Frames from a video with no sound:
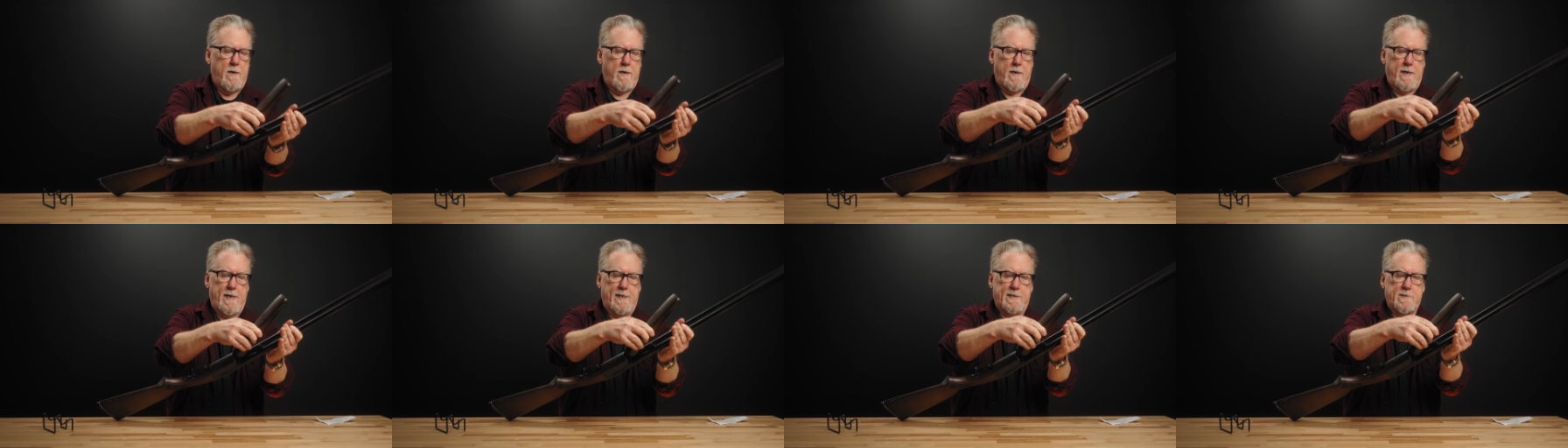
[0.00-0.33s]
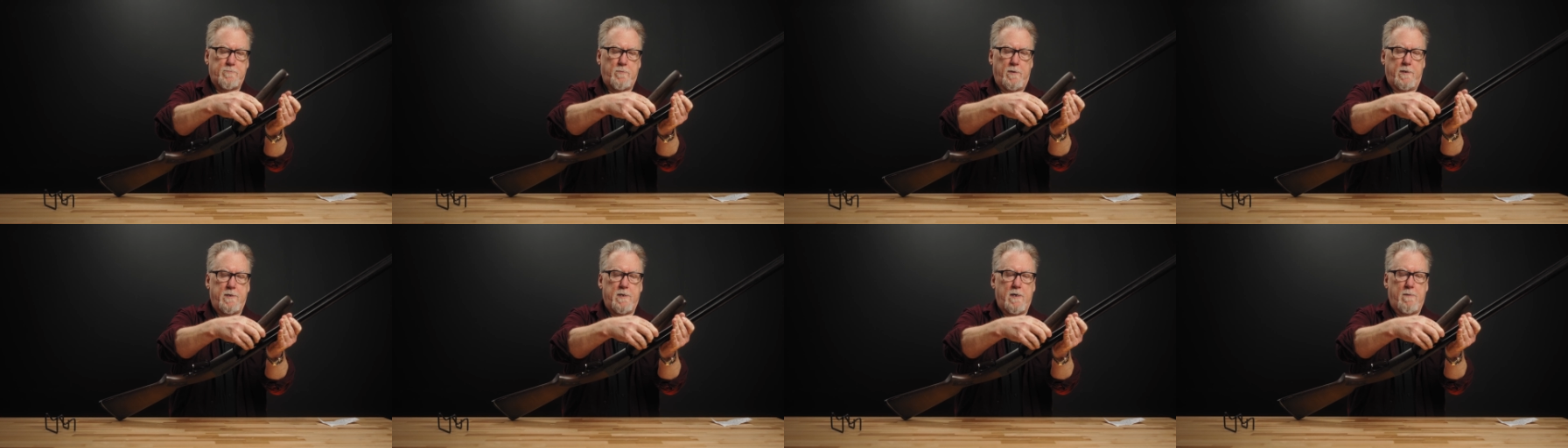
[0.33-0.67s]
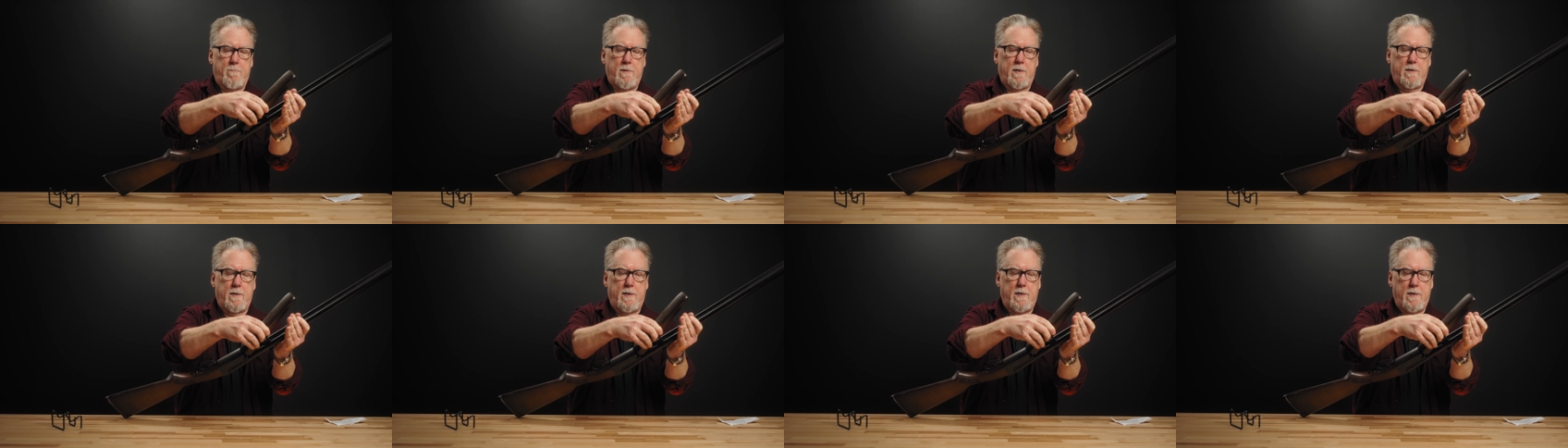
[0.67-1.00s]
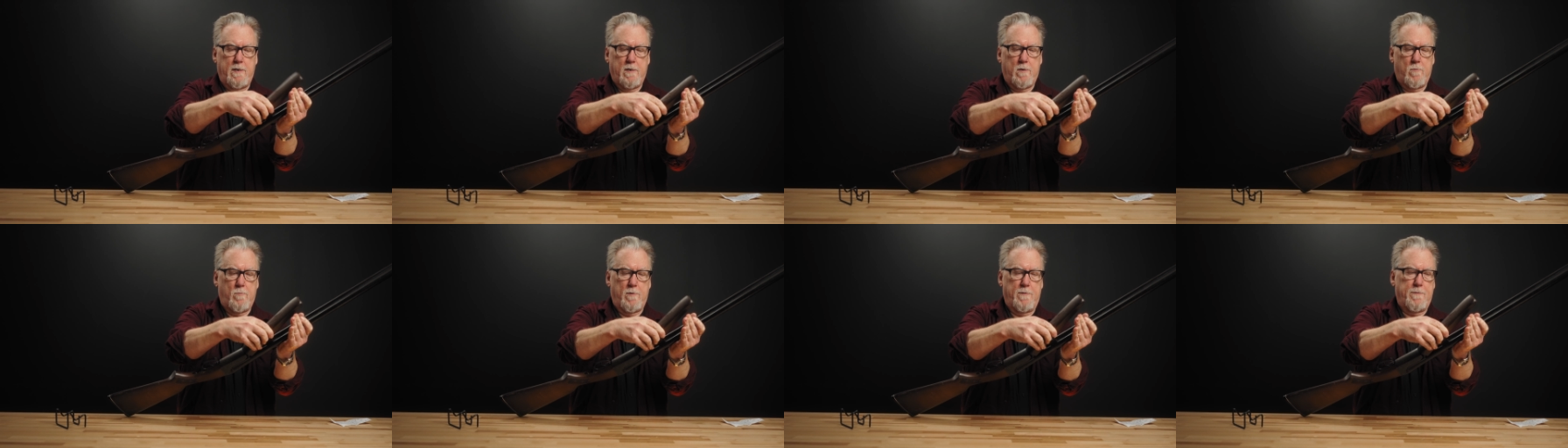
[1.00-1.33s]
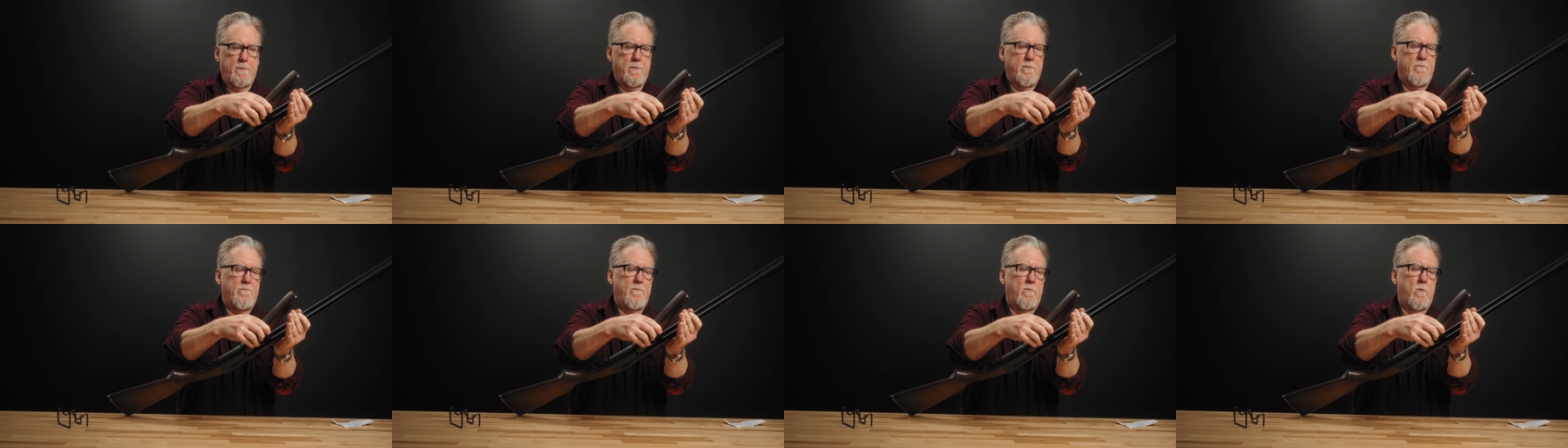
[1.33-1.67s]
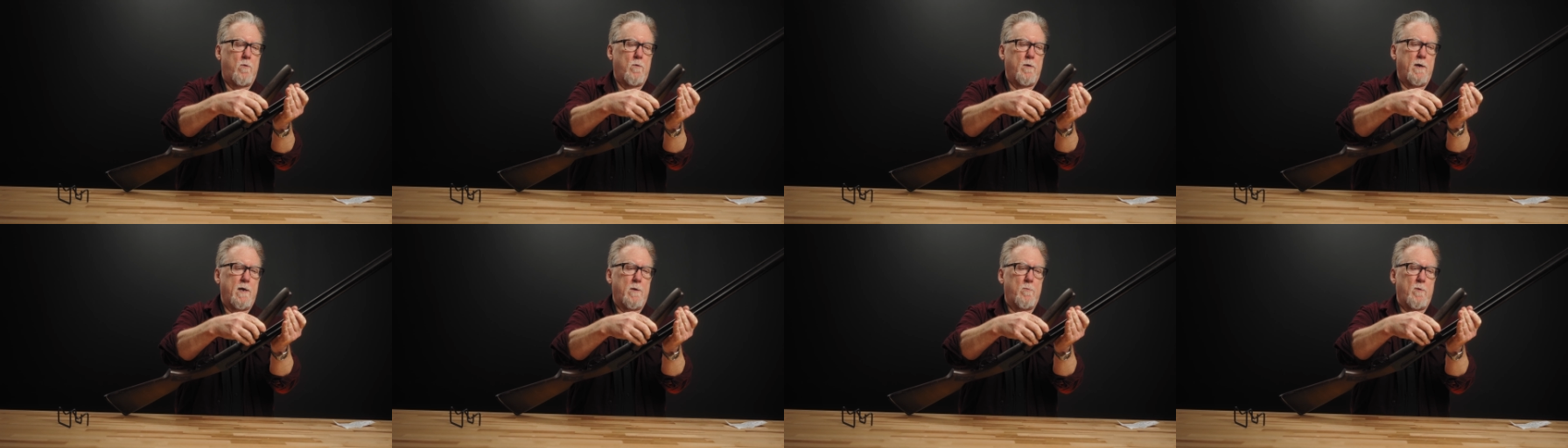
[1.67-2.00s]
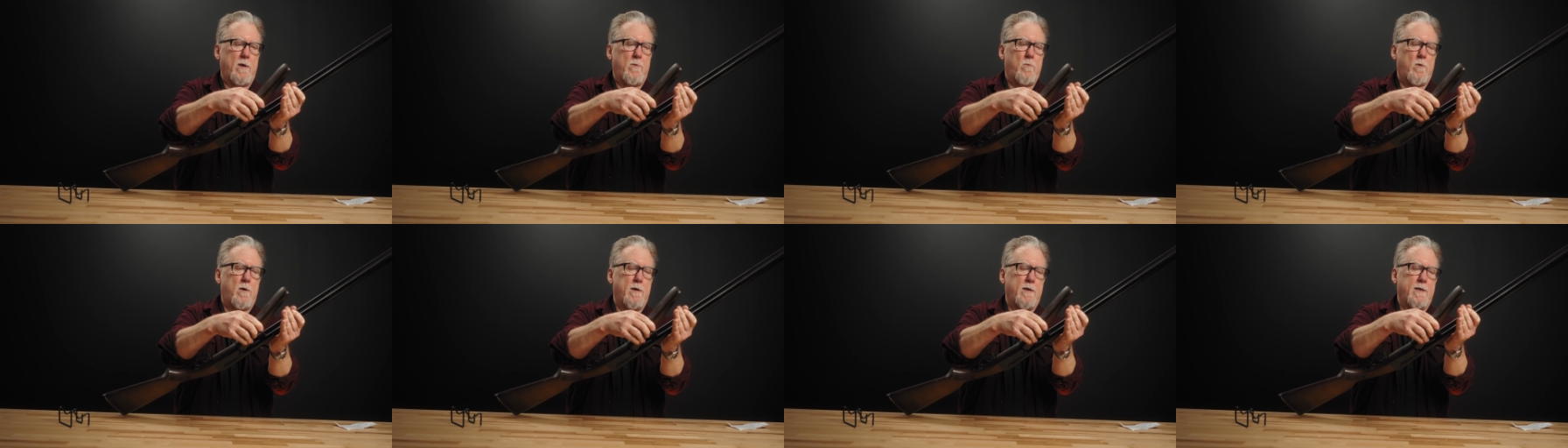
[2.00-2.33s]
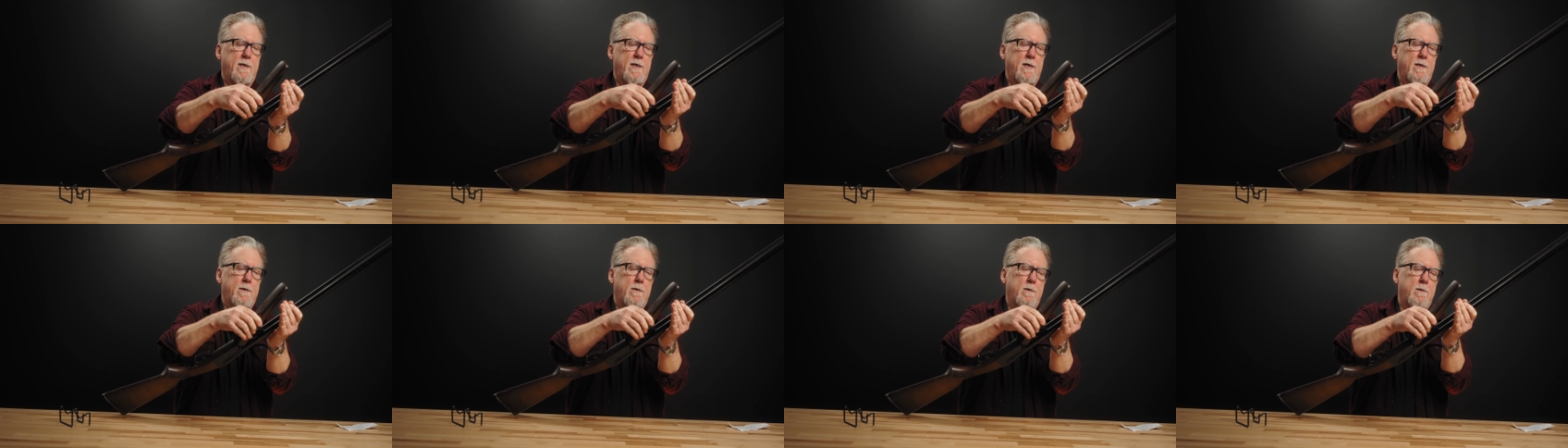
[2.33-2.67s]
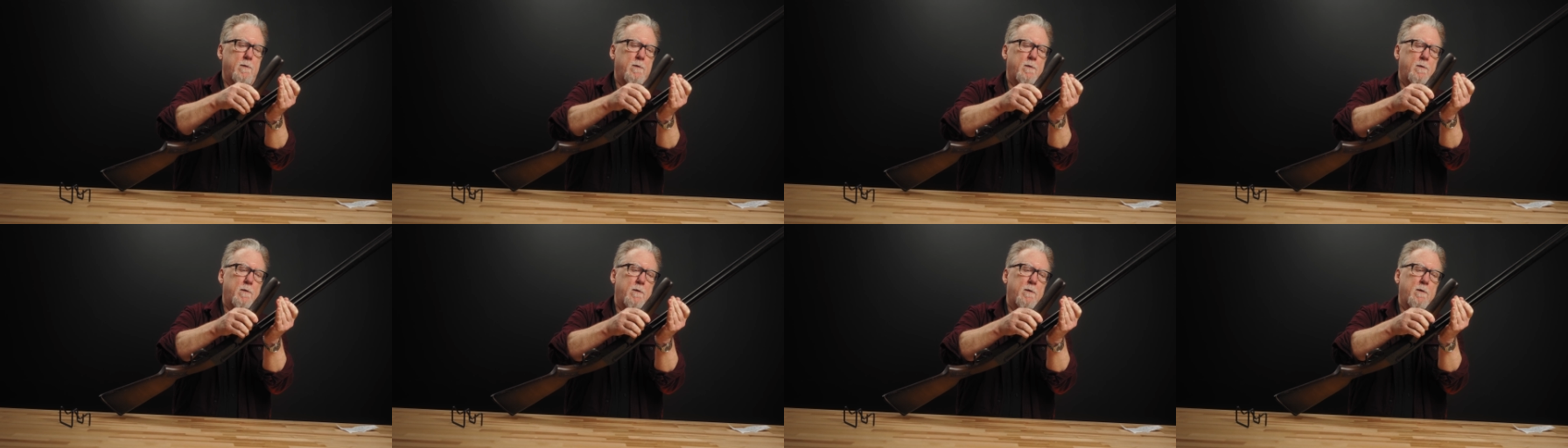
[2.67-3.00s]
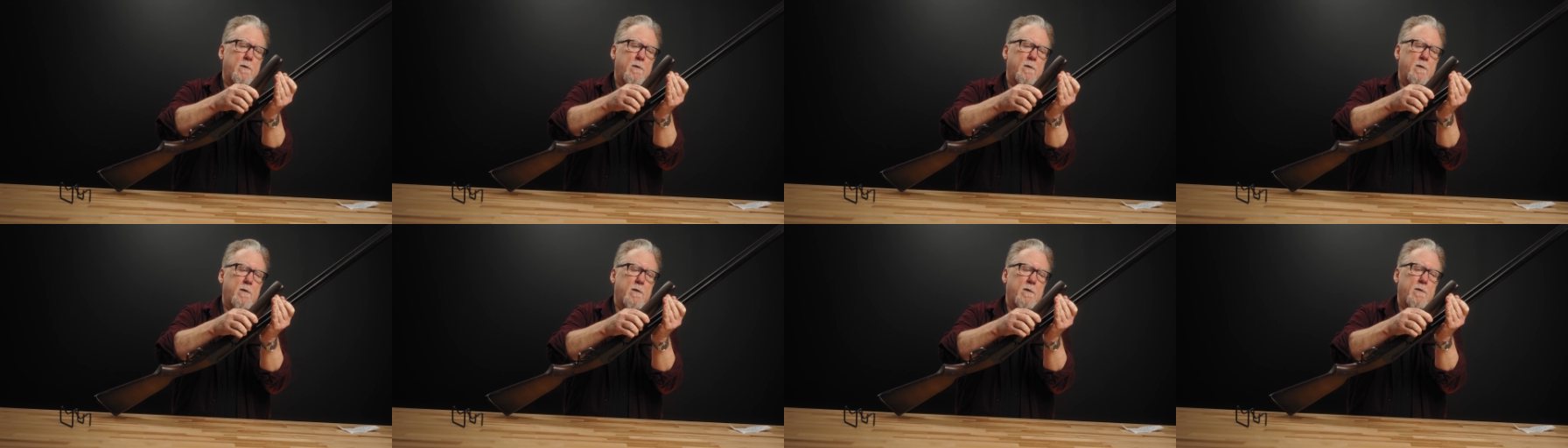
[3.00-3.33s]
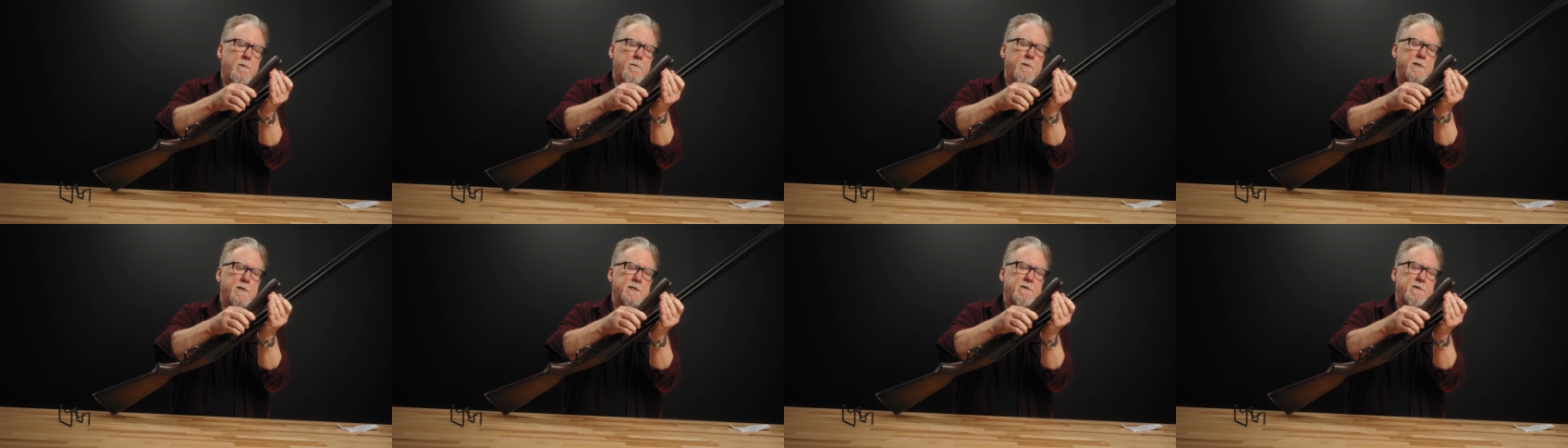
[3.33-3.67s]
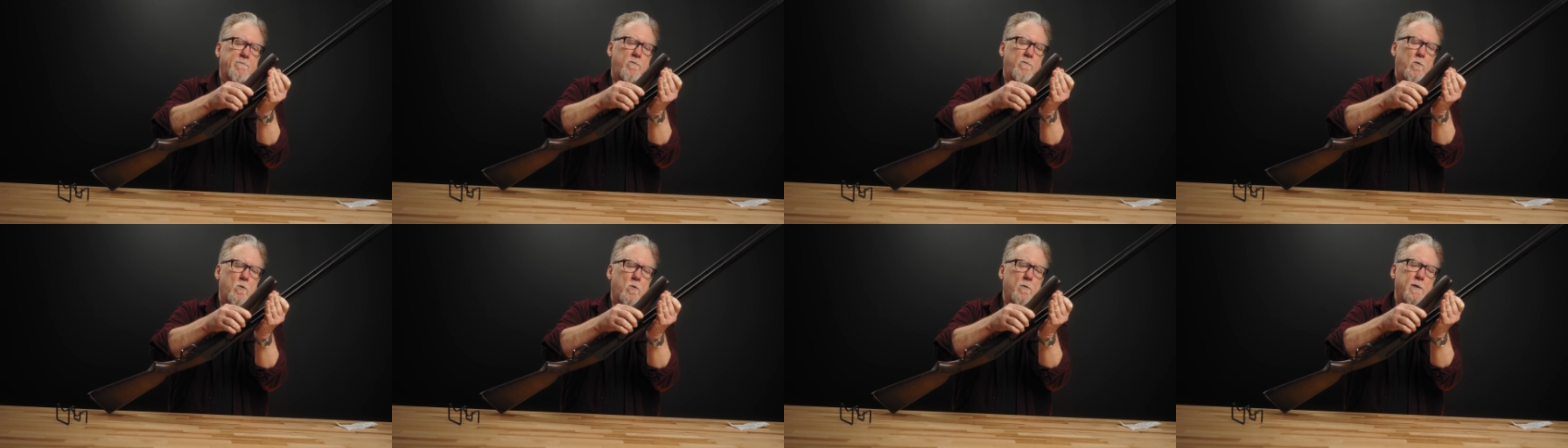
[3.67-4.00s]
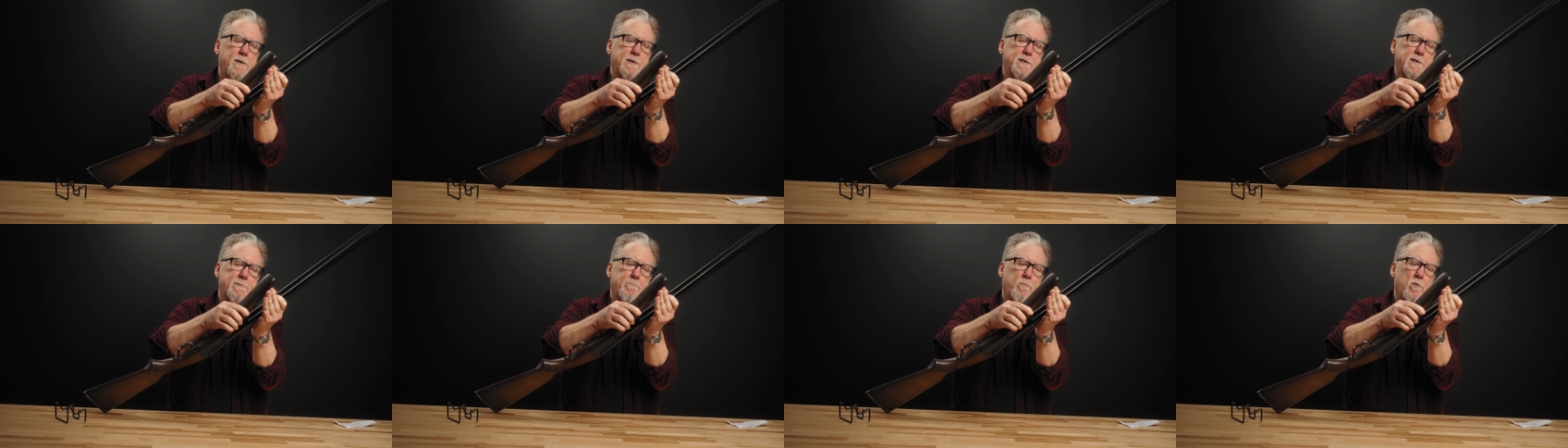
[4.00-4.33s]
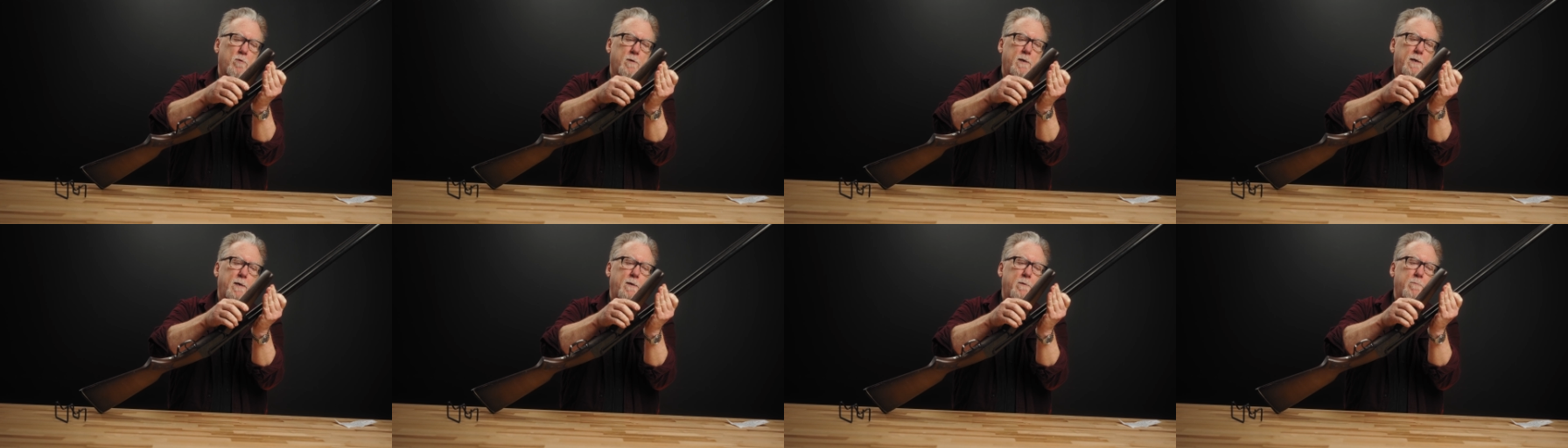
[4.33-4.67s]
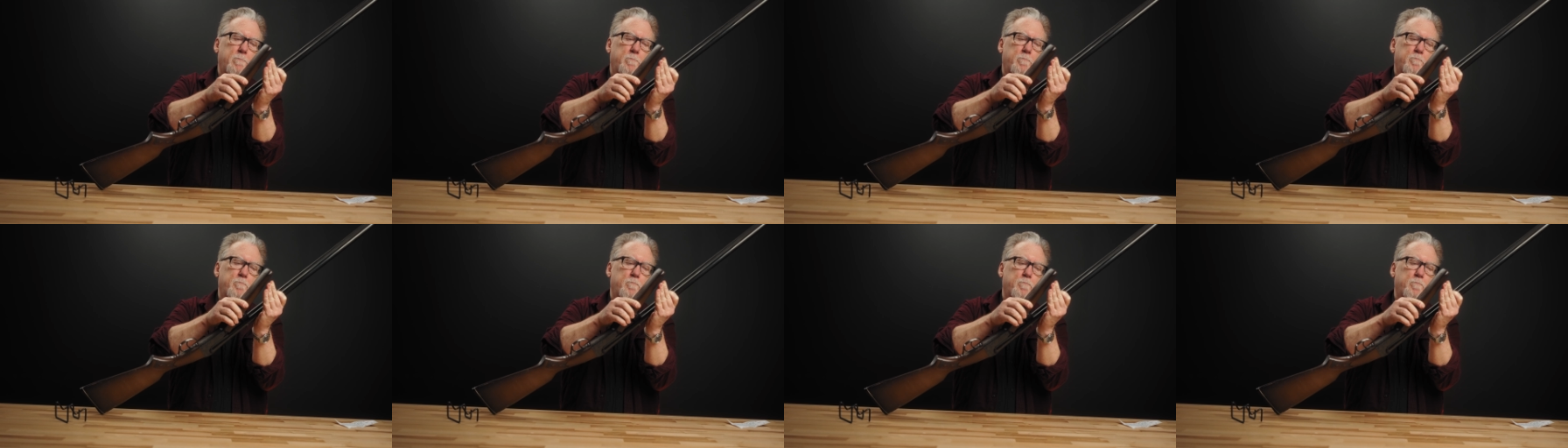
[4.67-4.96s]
As we come in here with the fore end, we want to get this fore end spring